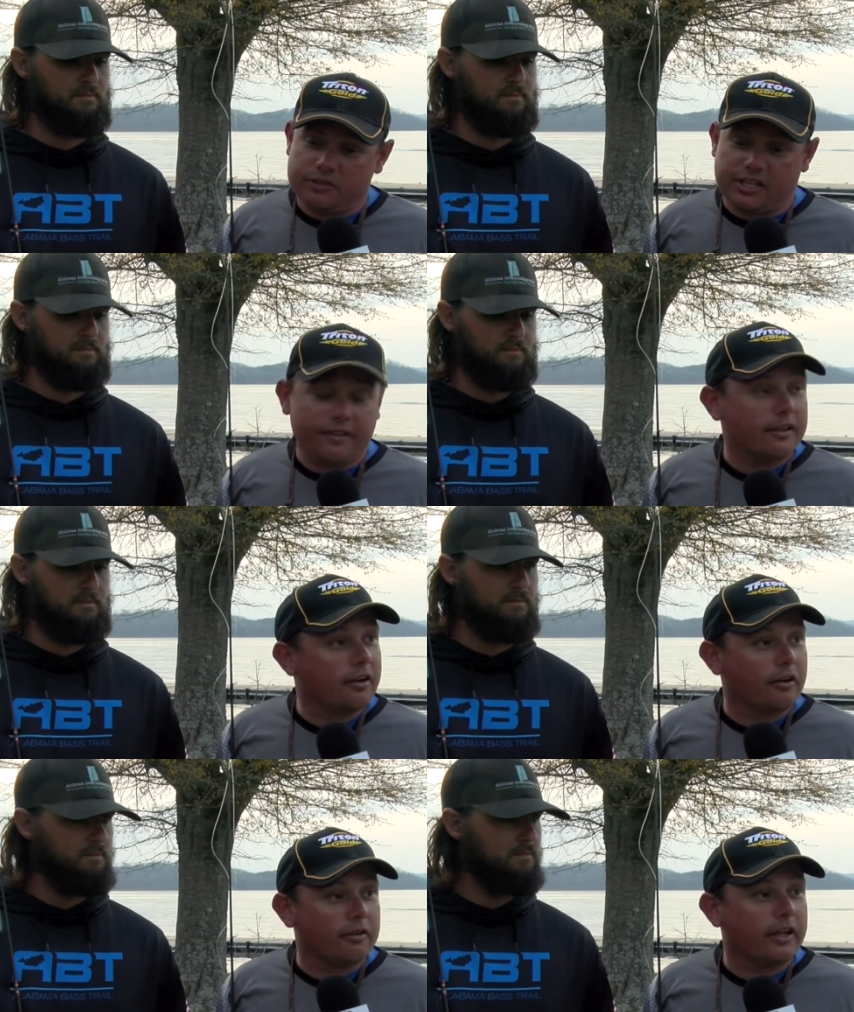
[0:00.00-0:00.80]
Speaker 1: sat
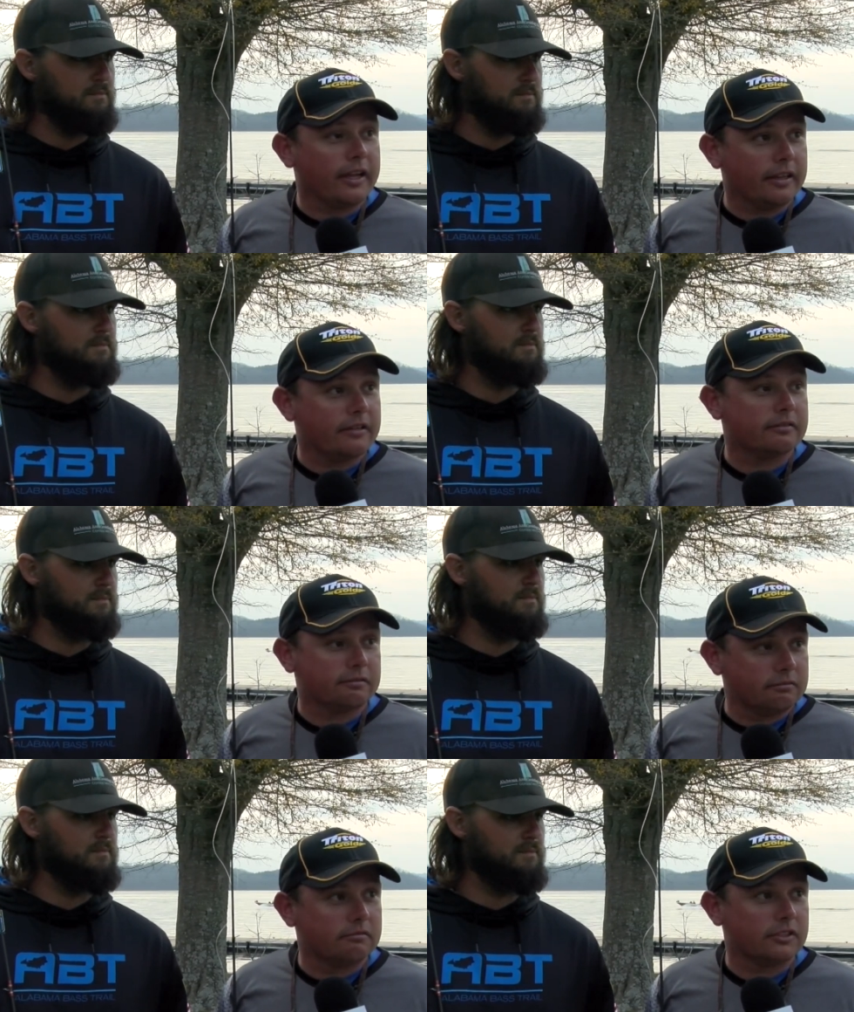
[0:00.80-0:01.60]
there all day and,
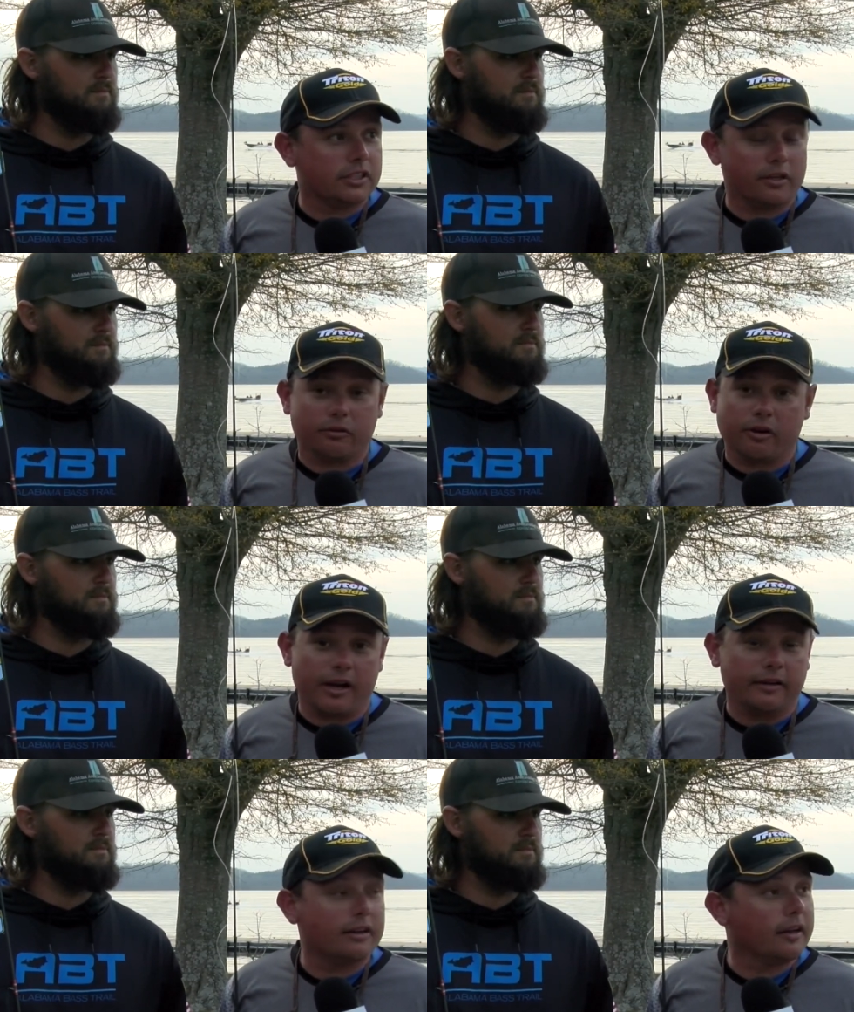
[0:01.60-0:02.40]
you know,
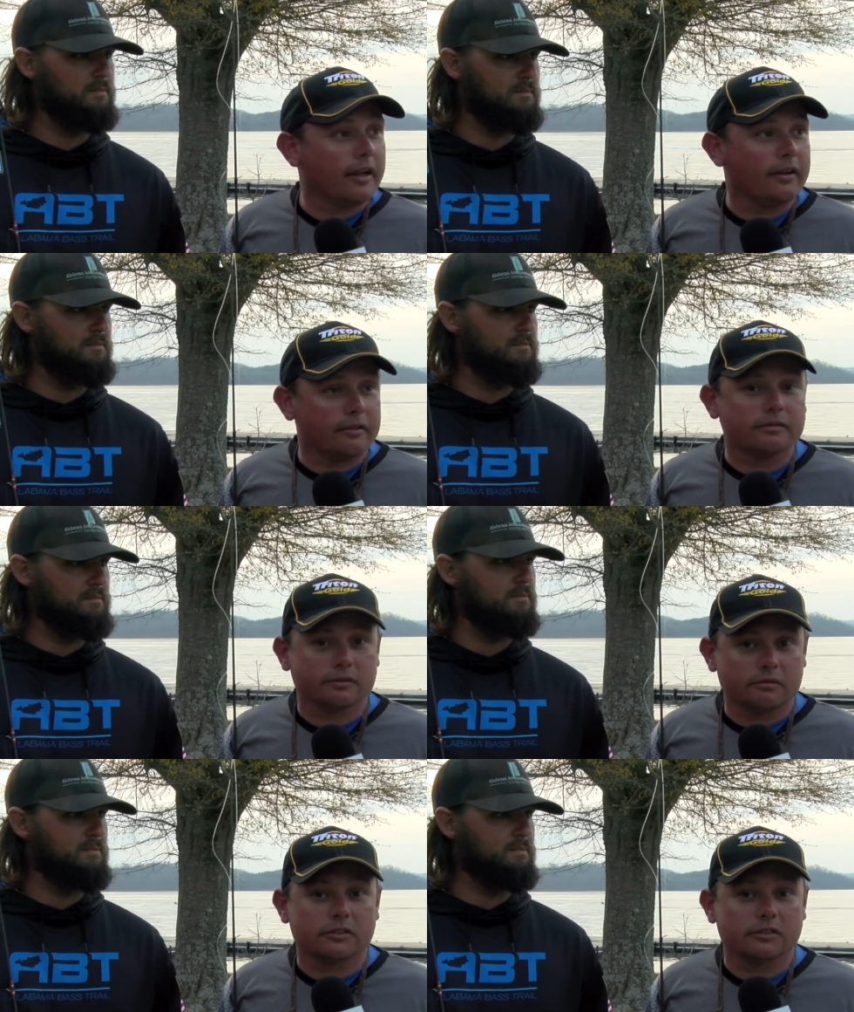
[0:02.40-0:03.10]
grinded it out.